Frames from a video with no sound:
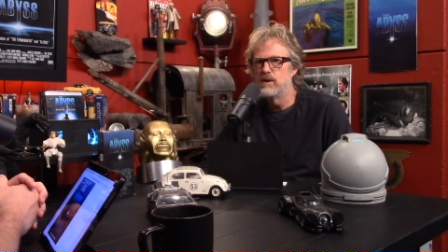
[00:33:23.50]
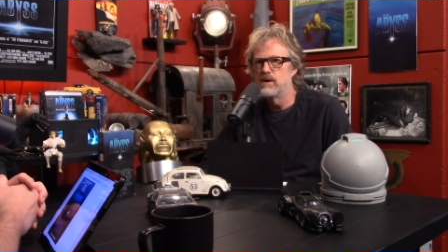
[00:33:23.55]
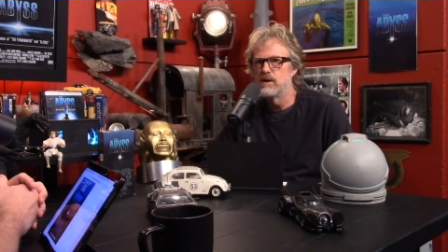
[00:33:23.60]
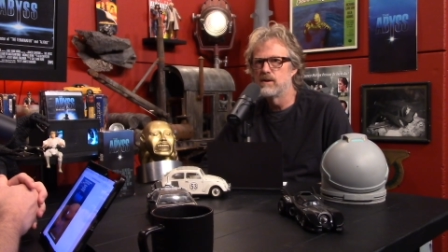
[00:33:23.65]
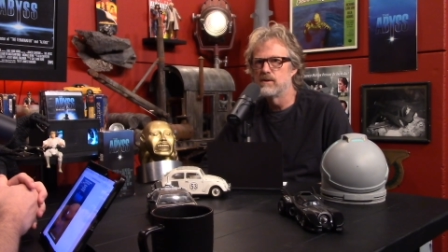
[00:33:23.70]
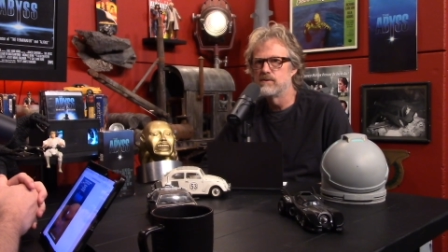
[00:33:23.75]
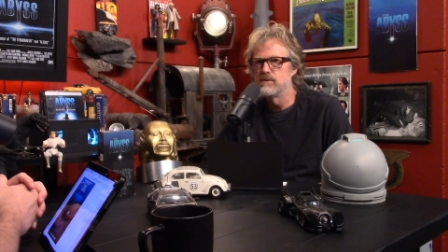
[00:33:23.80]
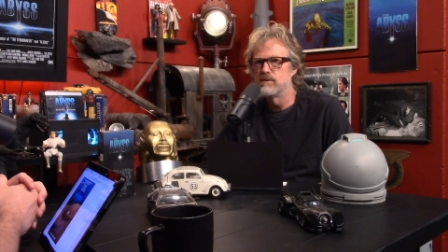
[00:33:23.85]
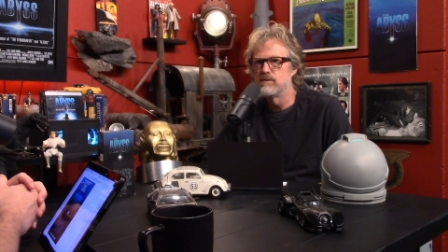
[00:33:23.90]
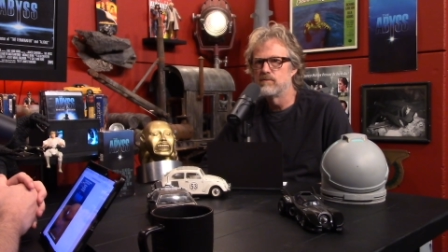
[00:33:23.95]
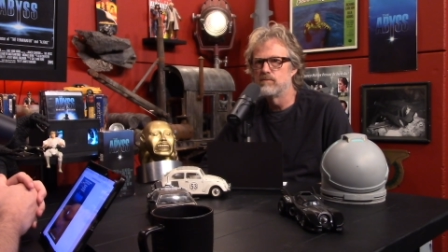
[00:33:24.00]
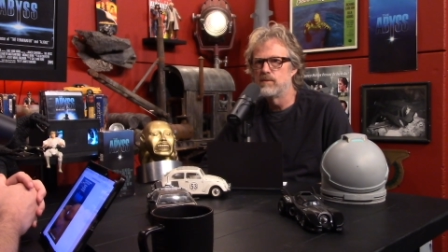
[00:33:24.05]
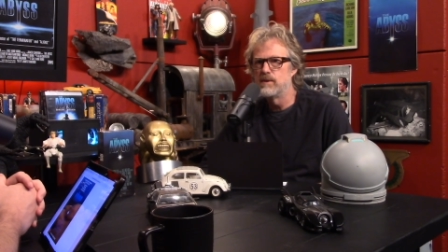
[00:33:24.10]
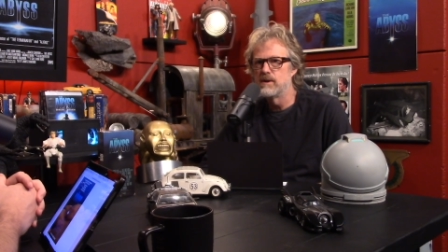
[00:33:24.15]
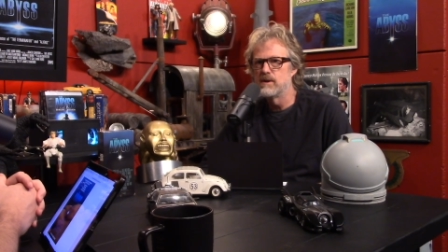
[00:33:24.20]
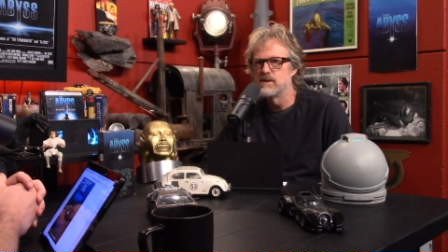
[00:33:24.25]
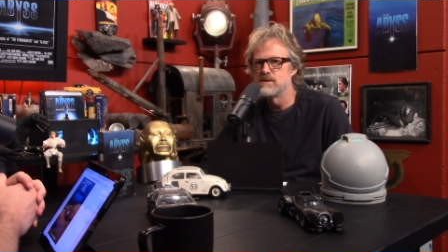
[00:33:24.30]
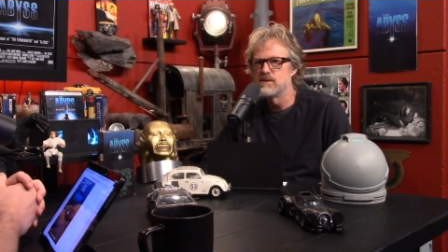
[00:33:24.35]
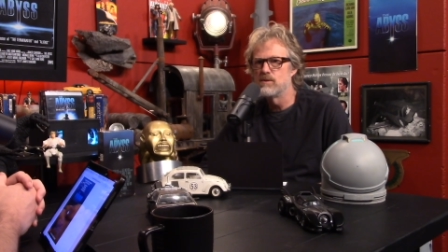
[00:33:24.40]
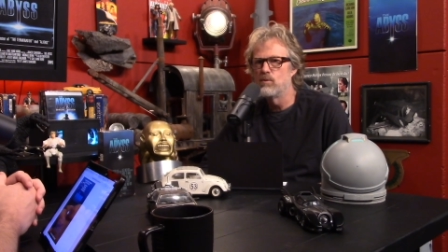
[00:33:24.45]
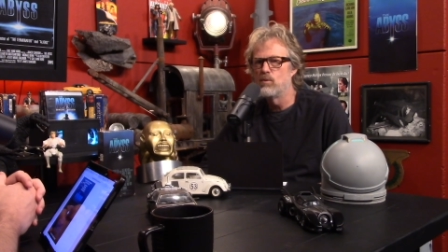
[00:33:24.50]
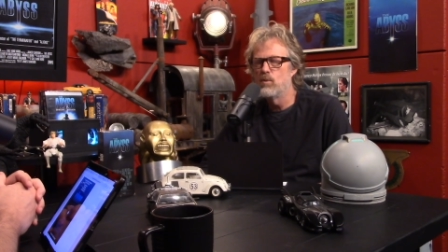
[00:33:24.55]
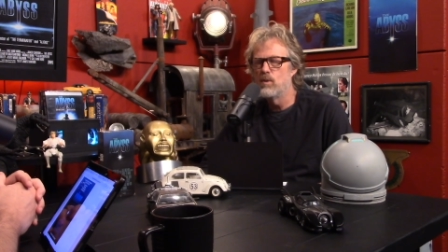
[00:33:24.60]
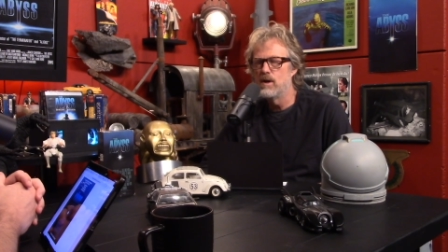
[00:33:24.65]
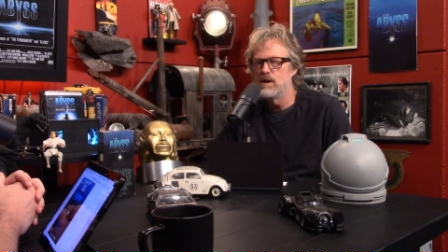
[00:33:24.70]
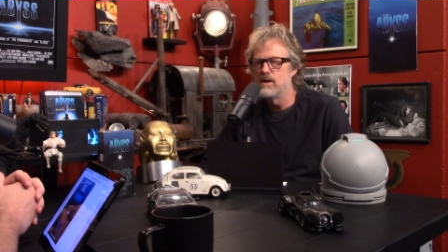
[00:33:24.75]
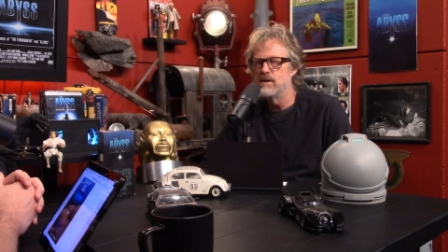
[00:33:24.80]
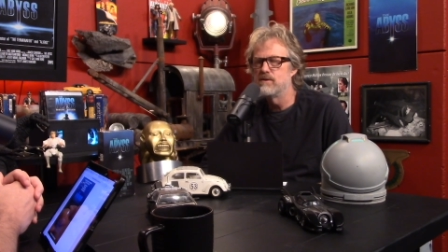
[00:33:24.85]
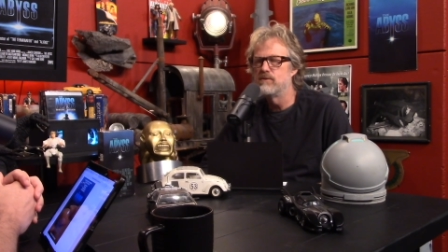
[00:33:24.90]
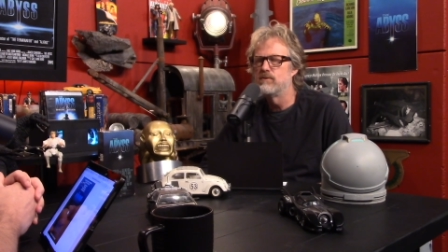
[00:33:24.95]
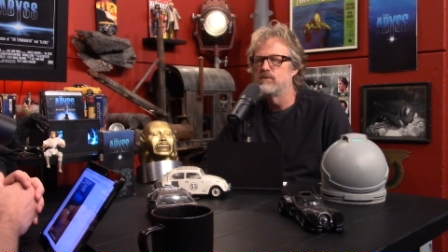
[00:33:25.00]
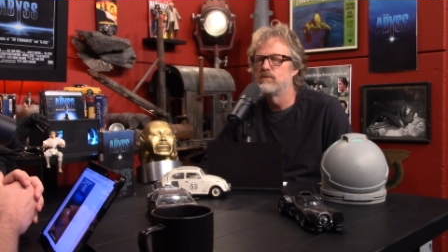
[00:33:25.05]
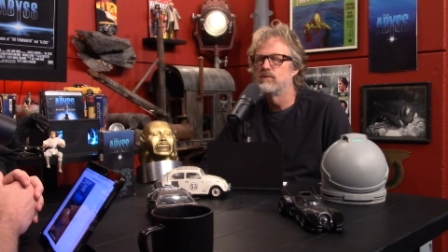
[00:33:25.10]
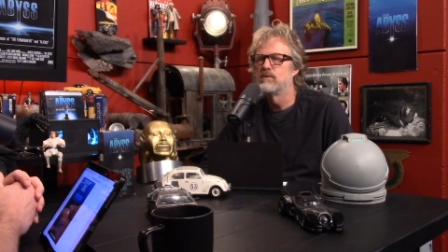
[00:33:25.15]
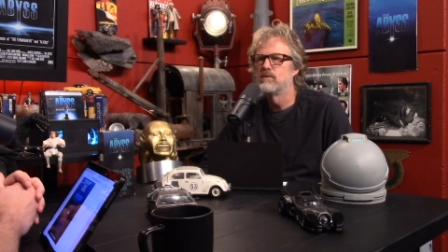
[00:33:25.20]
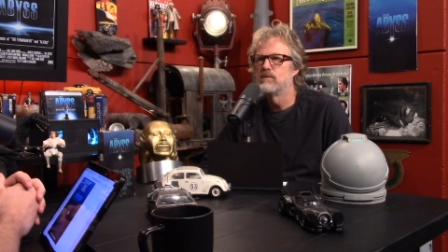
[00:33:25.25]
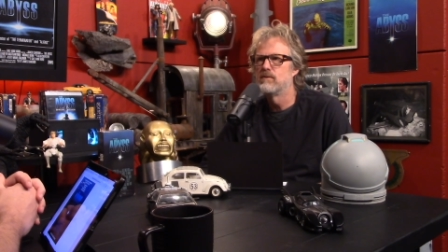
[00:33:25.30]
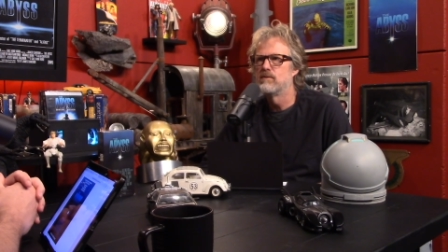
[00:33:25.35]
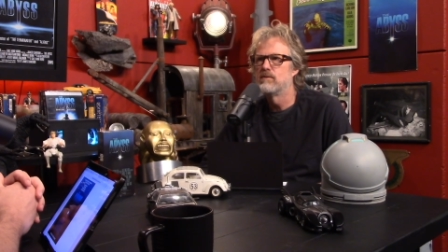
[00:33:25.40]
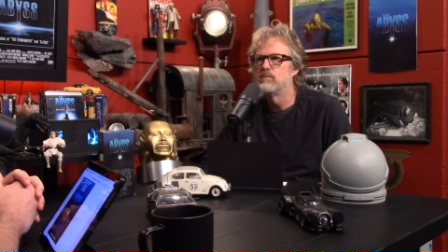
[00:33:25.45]
because it was
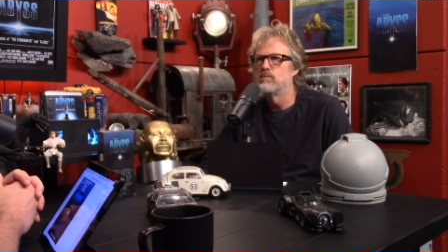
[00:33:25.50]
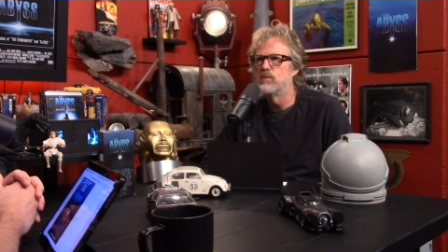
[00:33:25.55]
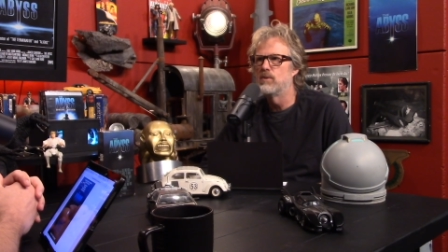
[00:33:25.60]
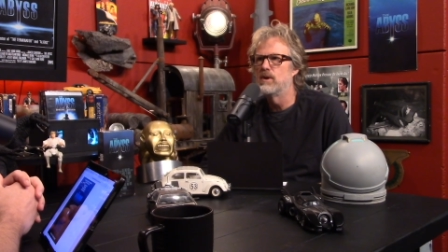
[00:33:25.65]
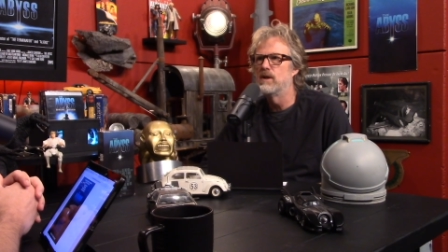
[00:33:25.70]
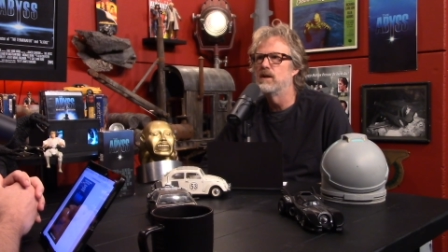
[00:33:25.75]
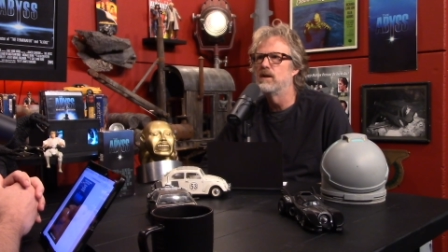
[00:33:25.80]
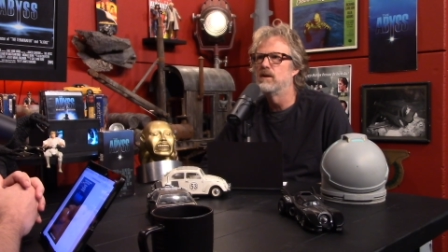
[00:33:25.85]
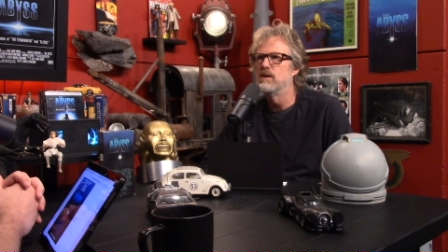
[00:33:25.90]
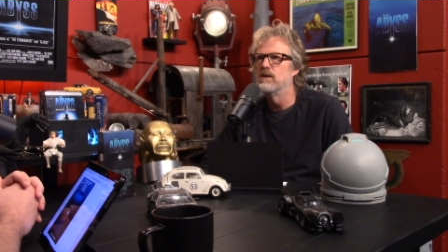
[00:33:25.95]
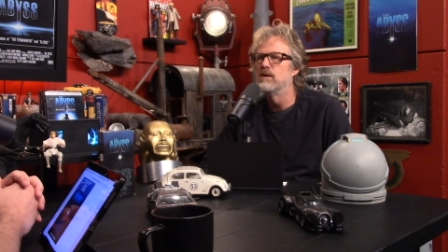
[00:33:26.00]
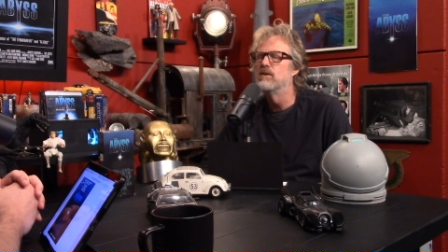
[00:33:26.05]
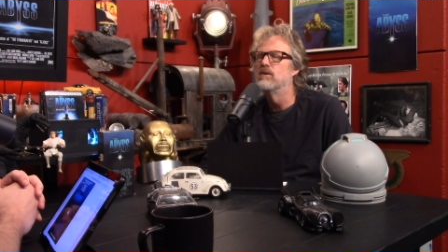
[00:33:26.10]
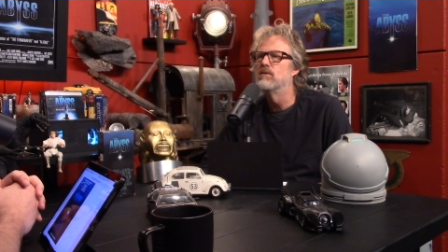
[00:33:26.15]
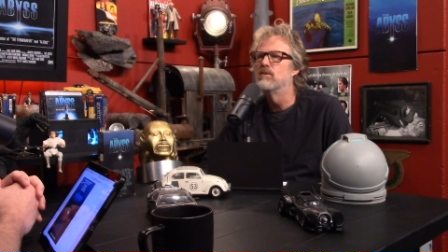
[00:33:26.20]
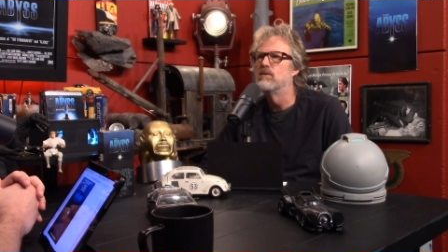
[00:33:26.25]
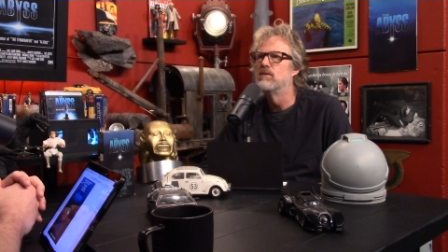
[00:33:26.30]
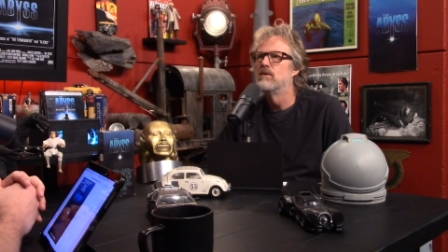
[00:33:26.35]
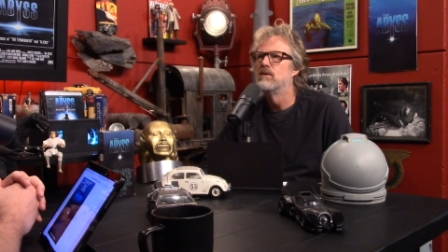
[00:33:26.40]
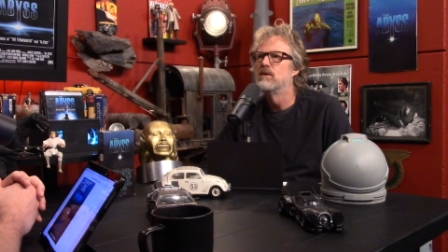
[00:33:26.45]
brand new